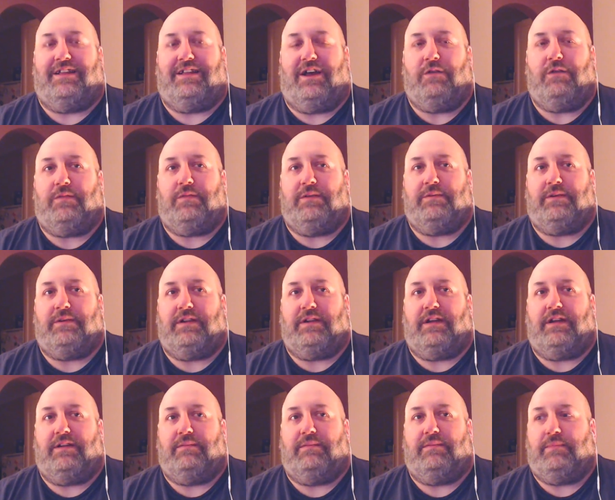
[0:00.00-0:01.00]
Hopefully, we're
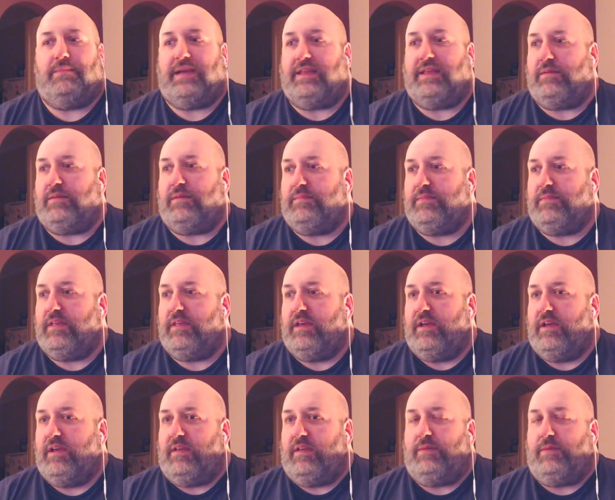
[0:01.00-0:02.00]
gonna beat them.
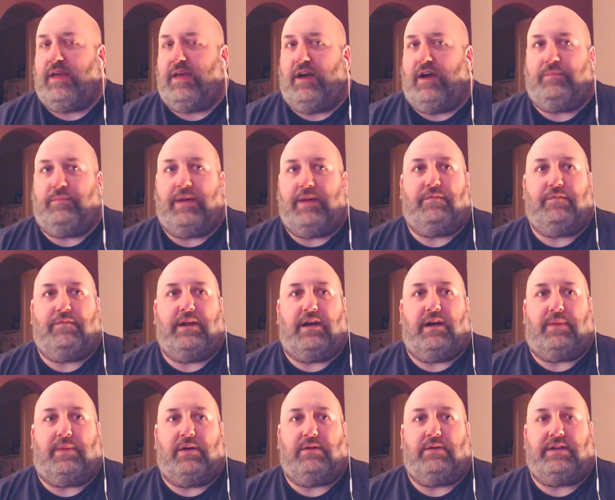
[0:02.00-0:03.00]
They have been our
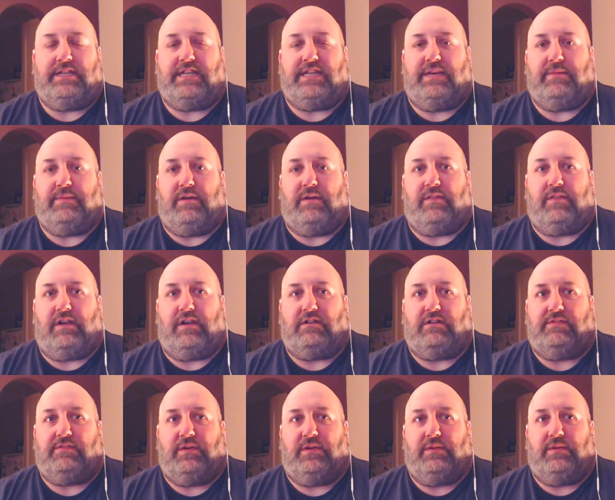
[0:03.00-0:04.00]
bogey team over the
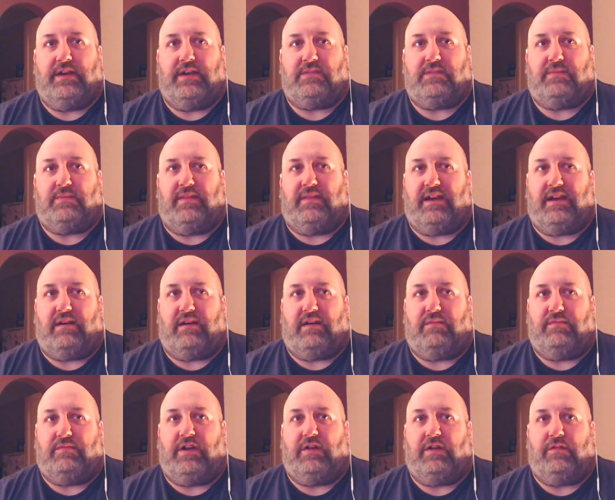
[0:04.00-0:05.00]
last few years, but they are
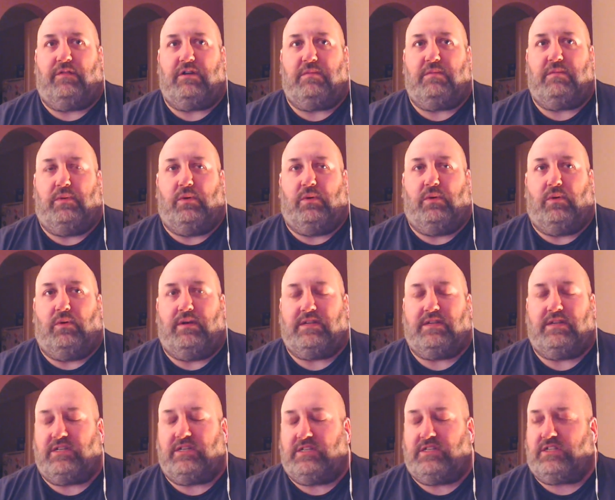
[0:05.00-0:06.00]
very, very poor. It's
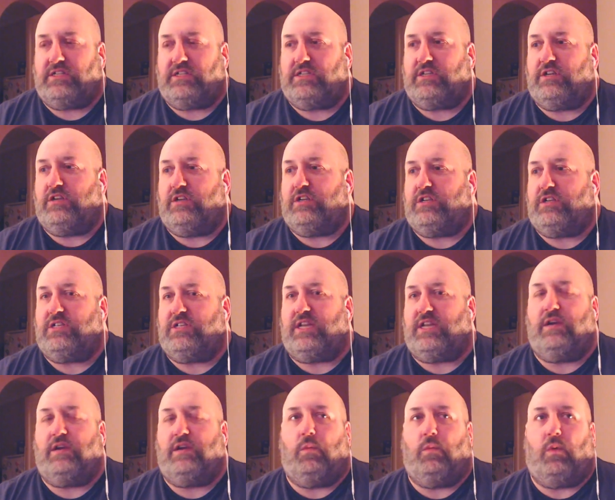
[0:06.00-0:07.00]
going to just
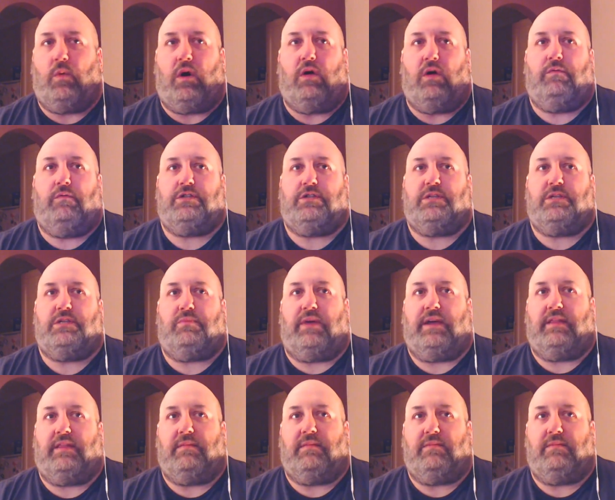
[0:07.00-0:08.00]
take a while for us to
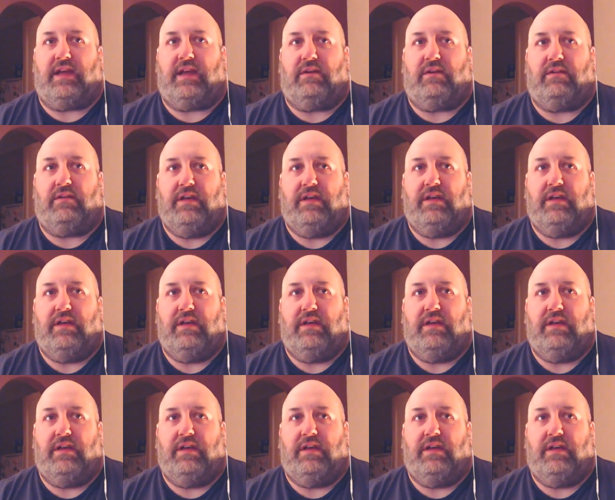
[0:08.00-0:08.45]
break them down.